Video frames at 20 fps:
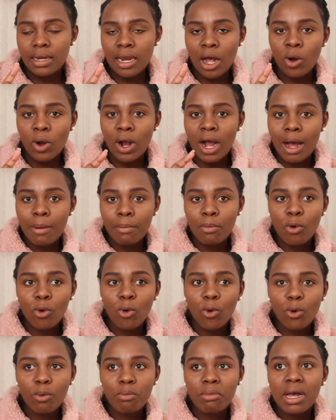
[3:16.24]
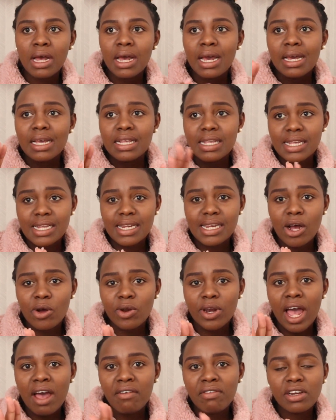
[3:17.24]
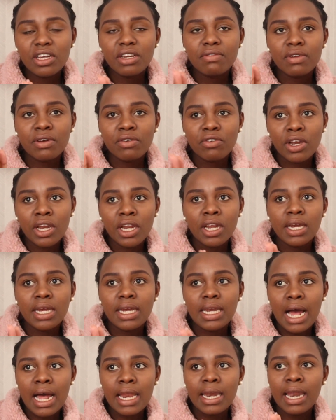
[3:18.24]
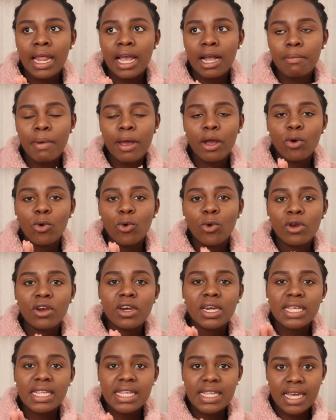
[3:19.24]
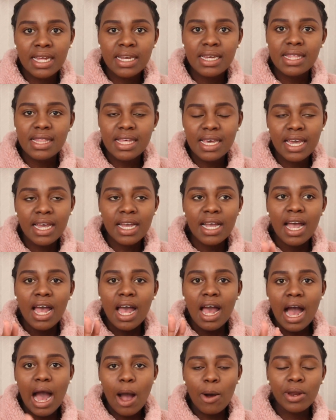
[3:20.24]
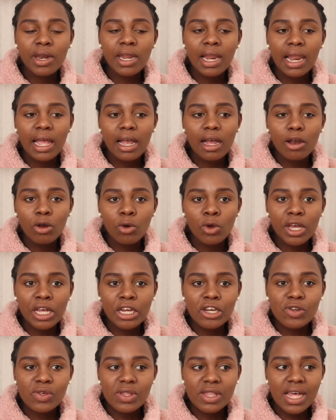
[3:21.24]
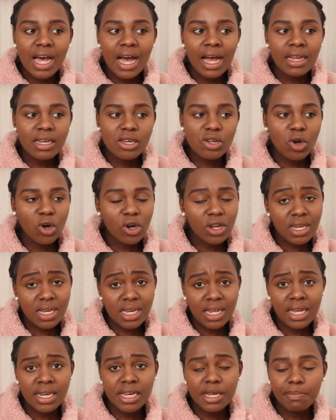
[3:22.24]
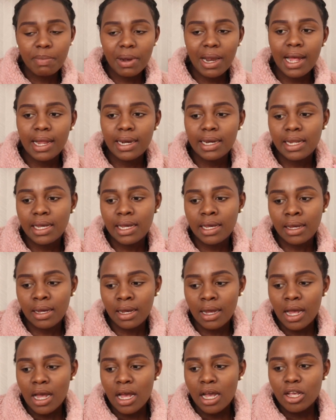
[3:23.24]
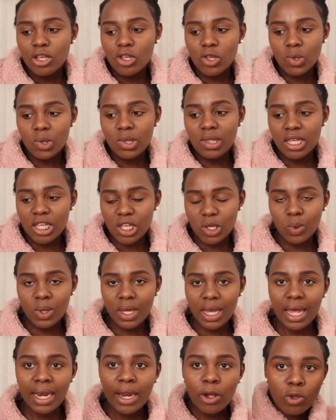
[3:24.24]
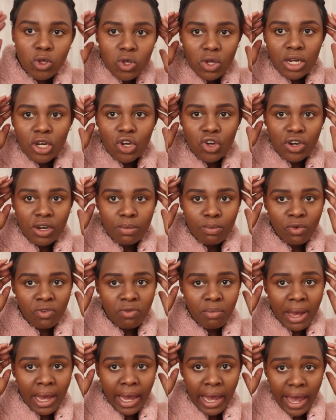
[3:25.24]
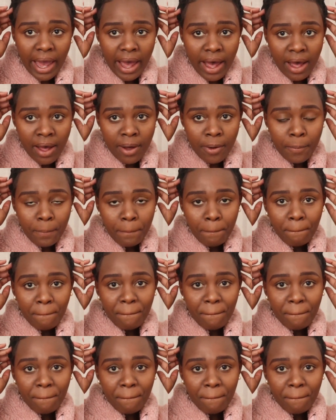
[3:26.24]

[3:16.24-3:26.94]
now come home sit down i haven't even really done like my whole reset thing i want to like look into that content planning so this week and i also need to remove my hair